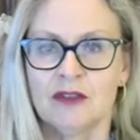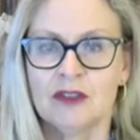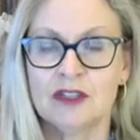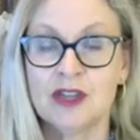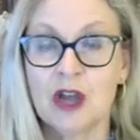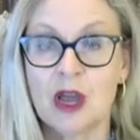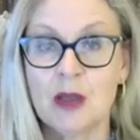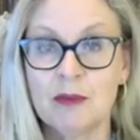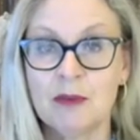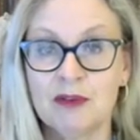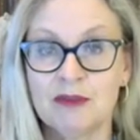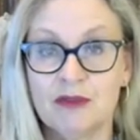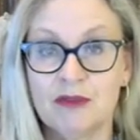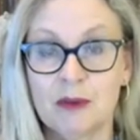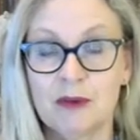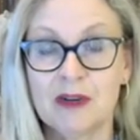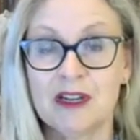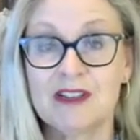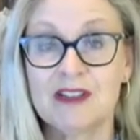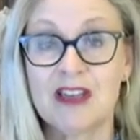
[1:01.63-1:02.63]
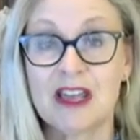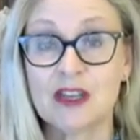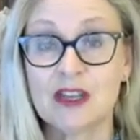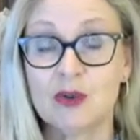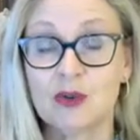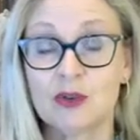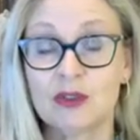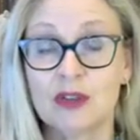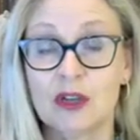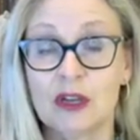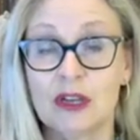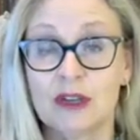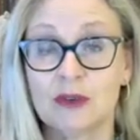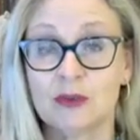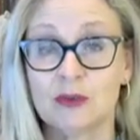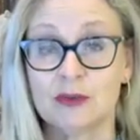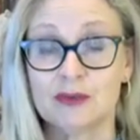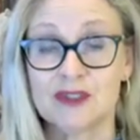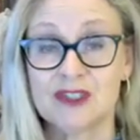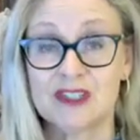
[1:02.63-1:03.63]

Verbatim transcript: The type of remedy that your client will